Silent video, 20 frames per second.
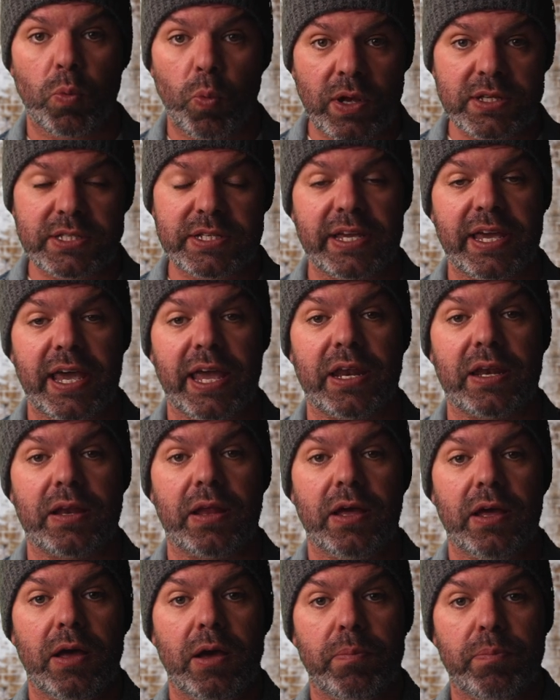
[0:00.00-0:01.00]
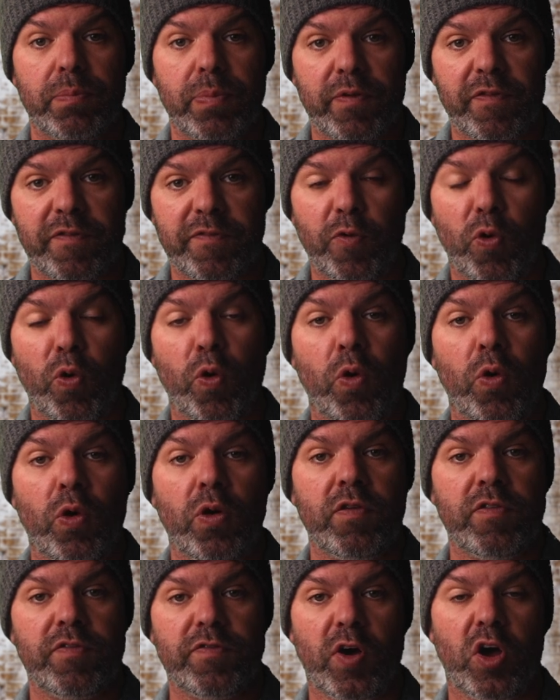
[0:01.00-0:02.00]
Once again,
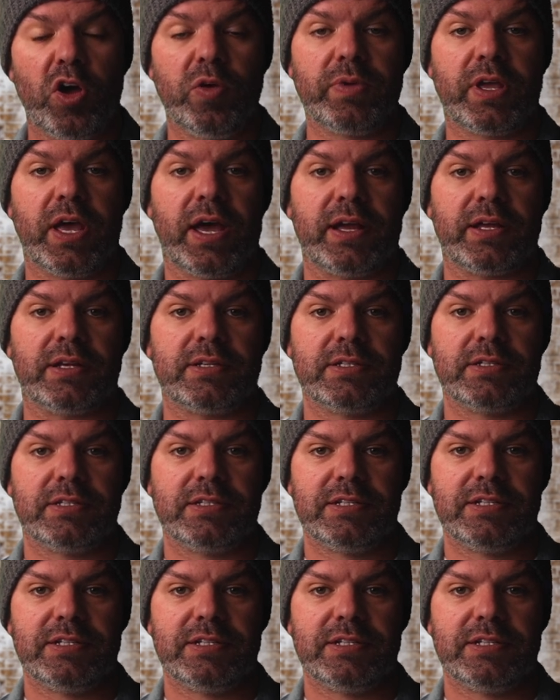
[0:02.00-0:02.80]
before Foamgate.